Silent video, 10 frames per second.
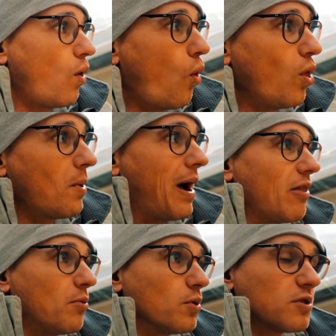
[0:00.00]
haul the boat out
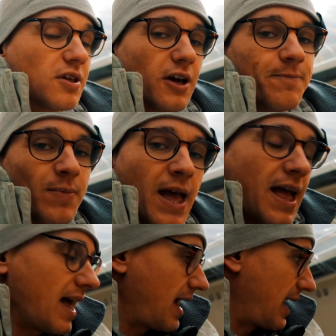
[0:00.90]
of the water,
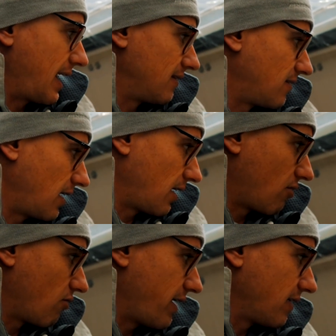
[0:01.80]
and uh,
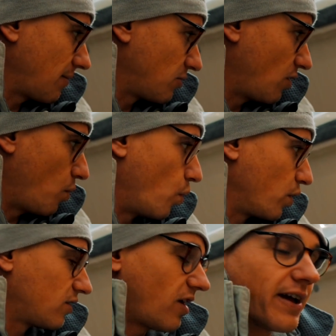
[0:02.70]
create some sort of
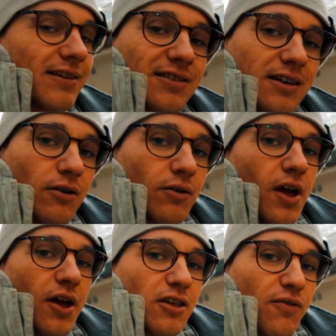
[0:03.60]
watertight seal
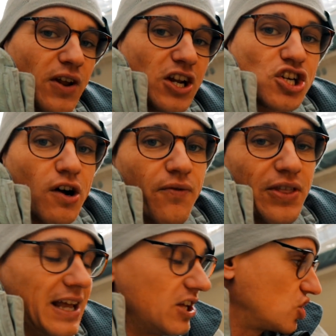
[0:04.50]
to finish off
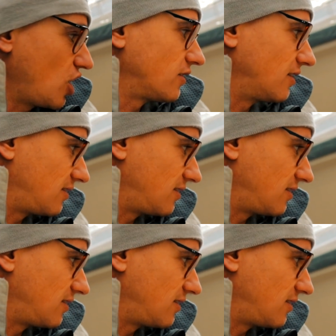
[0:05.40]
the charter